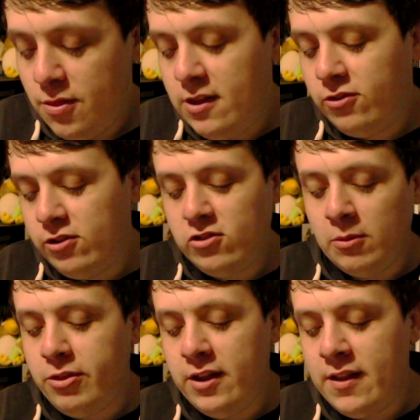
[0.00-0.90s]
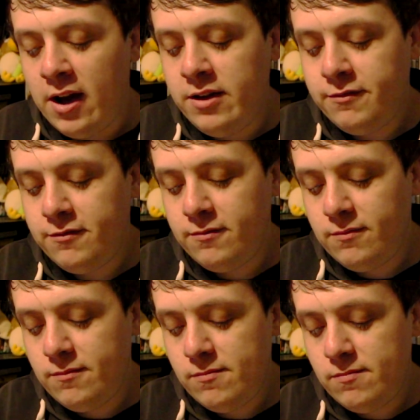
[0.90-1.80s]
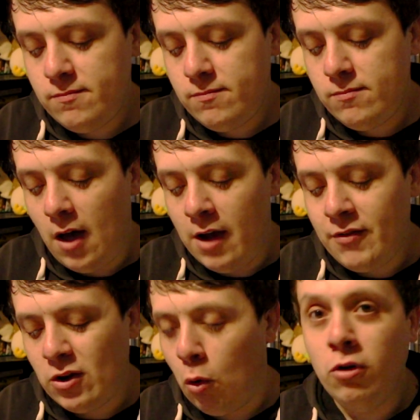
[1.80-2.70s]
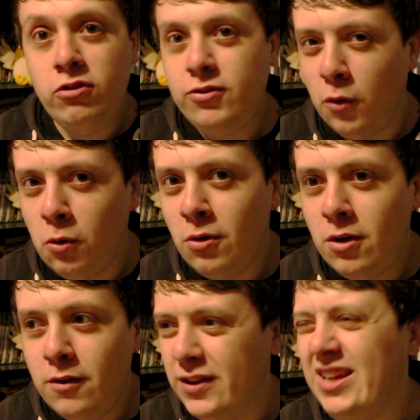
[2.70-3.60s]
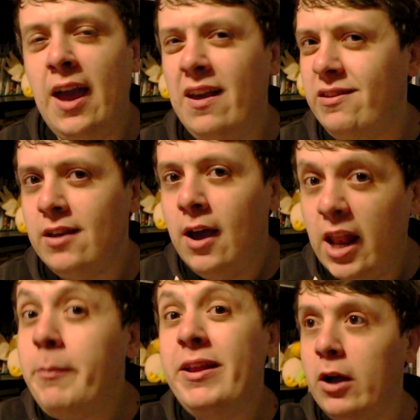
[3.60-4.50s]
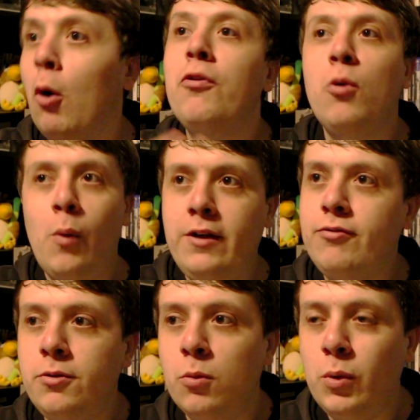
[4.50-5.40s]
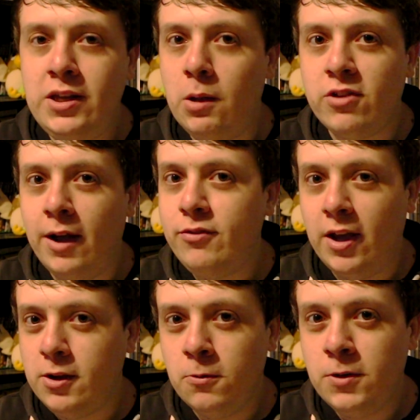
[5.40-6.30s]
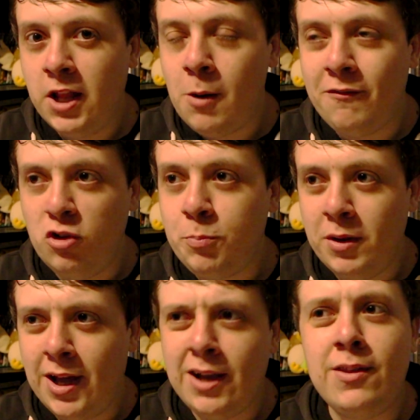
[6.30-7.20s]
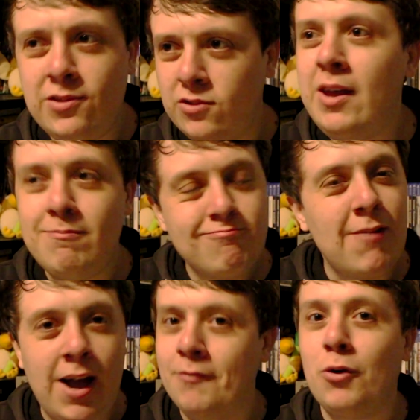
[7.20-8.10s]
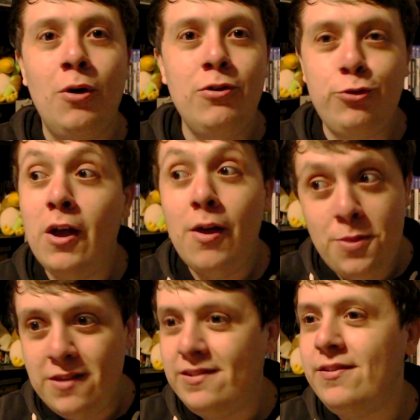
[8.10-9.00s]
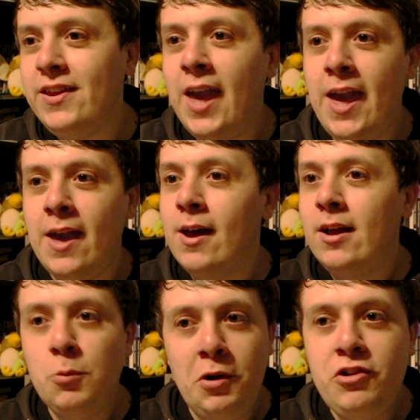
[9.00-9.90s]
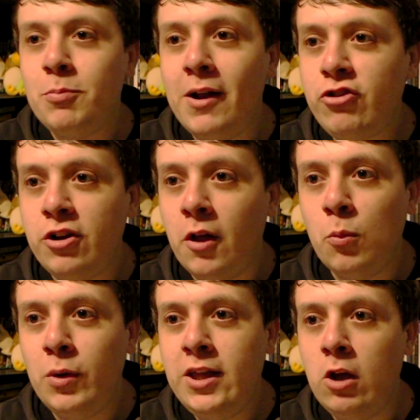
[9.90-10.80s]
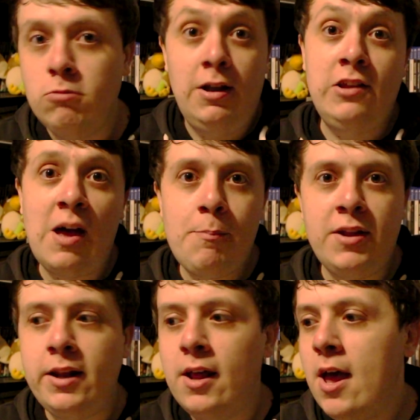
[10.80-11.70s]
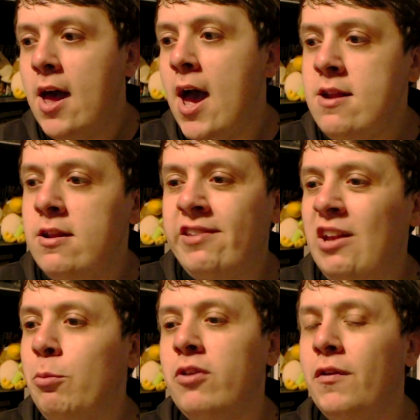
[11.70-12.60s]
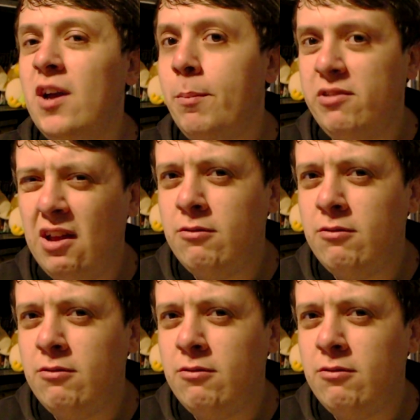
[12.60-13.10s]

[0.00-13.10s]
This is something that I've had a hunch for years. And I mean like all the way through the Wii U's life cycle, you know? I've always been like, this is it. I have a hunch. This is the year. Luigi's Mansion on the Wii U. It's happening. And Nintendo have done the opposite,